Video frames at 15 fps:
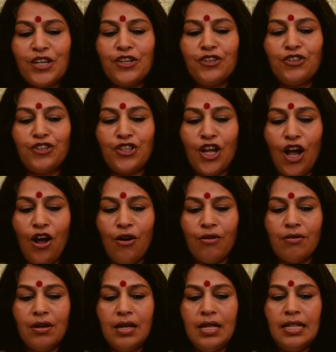
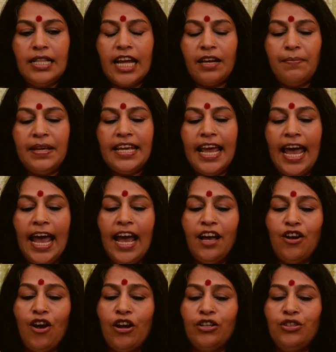So let me
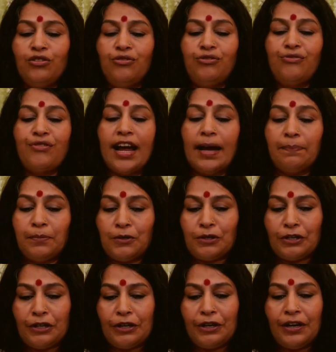hang on to
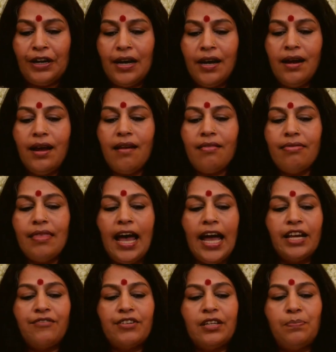rapture, and
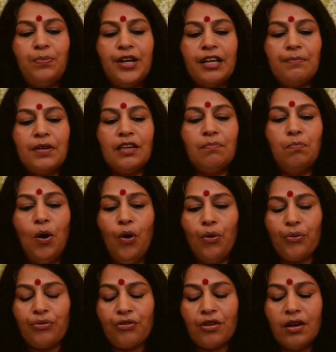that will bring me
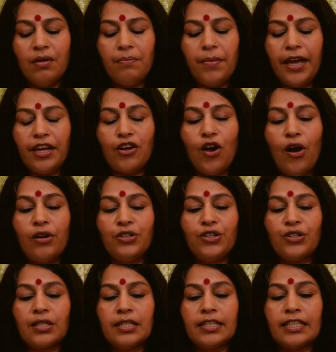both my
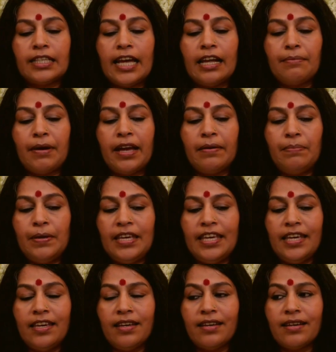consciousness and my
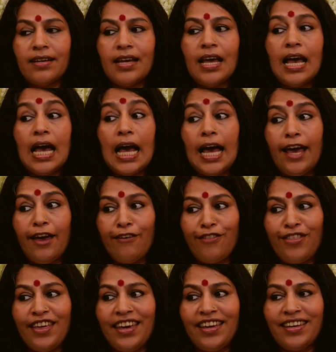being. I
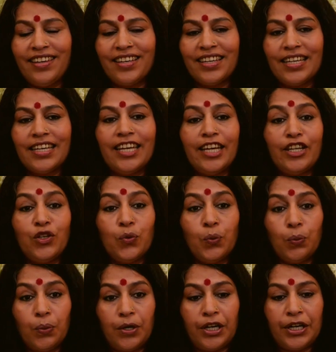think it
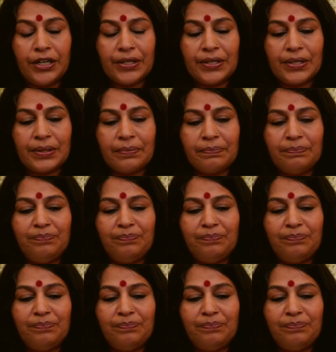worked."